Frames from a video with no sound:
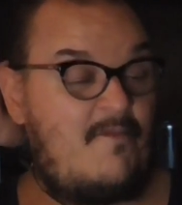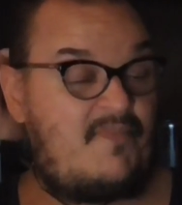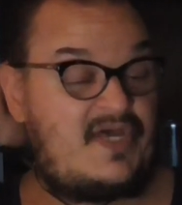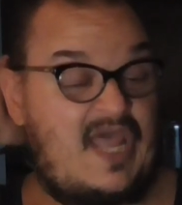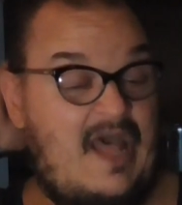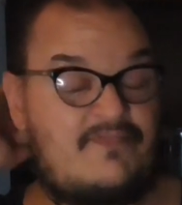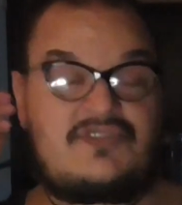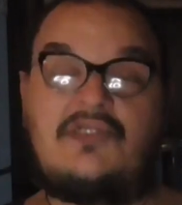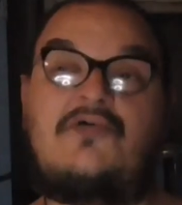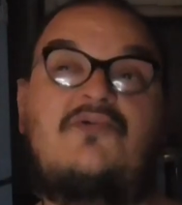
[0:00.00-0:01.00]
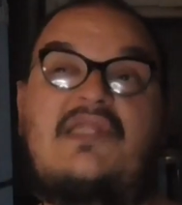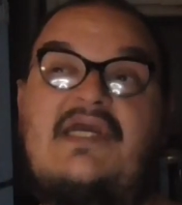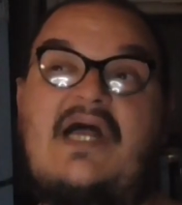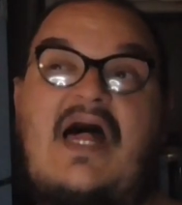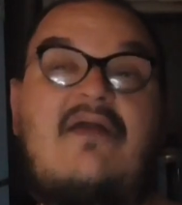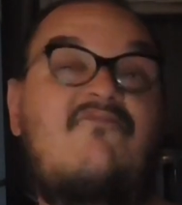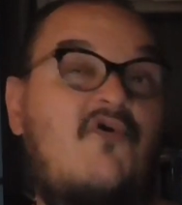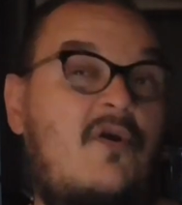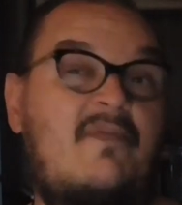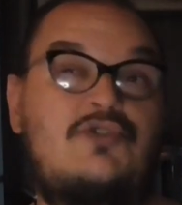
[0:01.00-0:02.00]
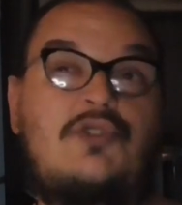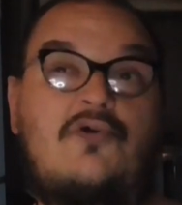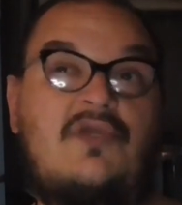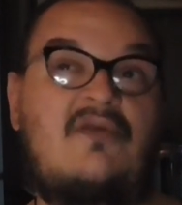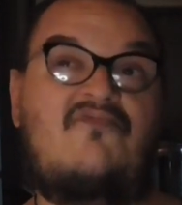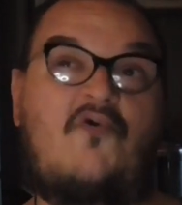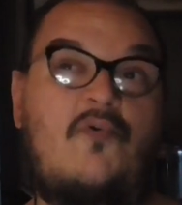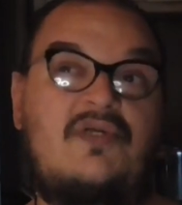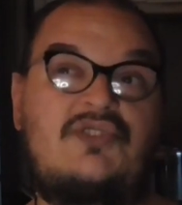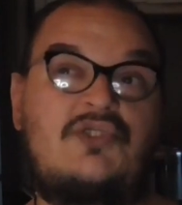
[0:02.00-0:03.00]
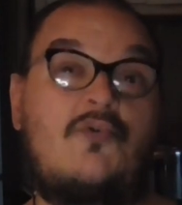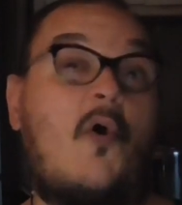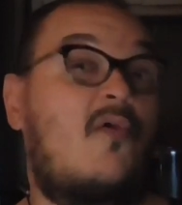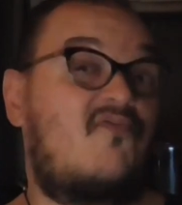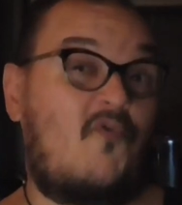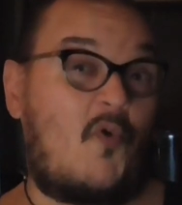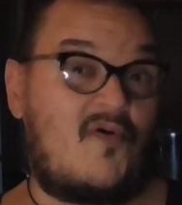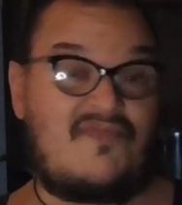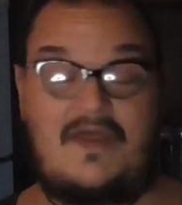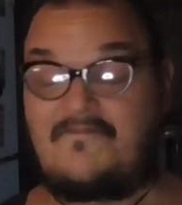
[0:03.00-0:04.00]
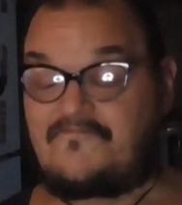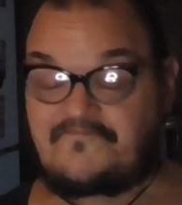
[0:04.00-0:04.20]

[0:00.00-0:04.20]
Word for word: But absolutely, I am very much looking forward to all four of them.